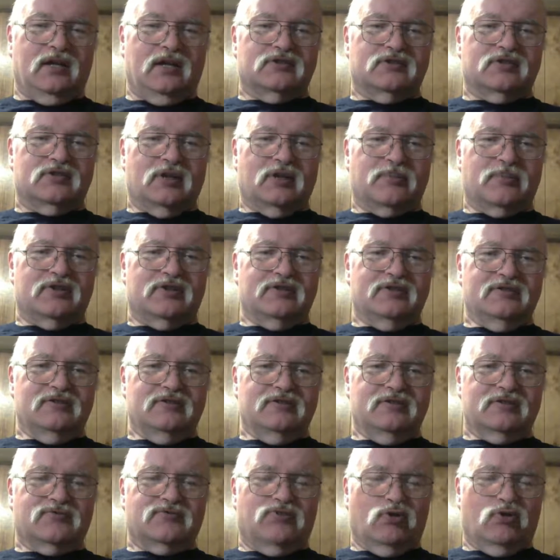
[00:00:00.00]
Something to
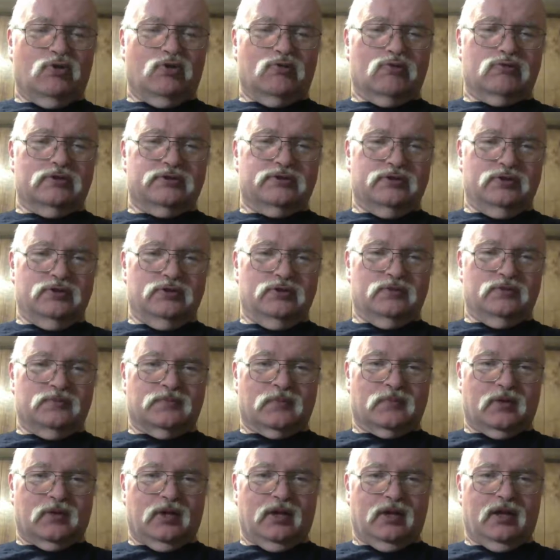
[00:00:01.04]
look forward to.
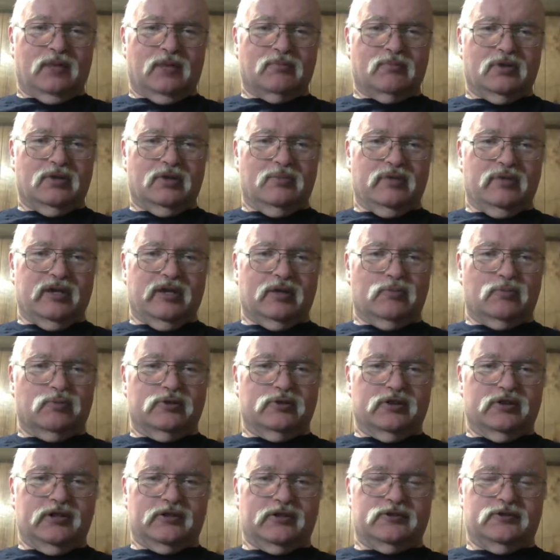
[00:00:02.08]
And I'm going to make a
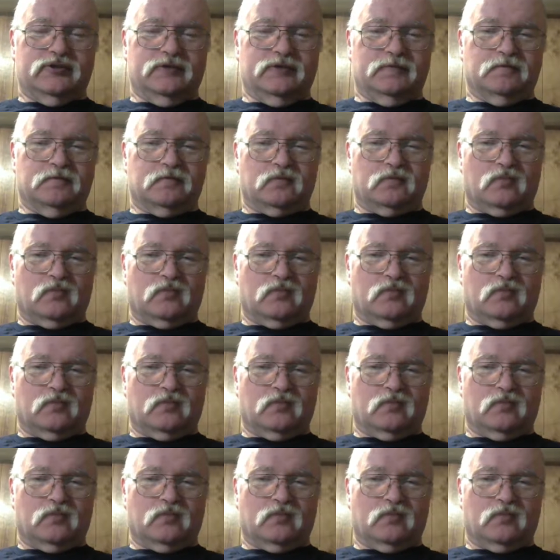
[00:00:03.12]
prediction.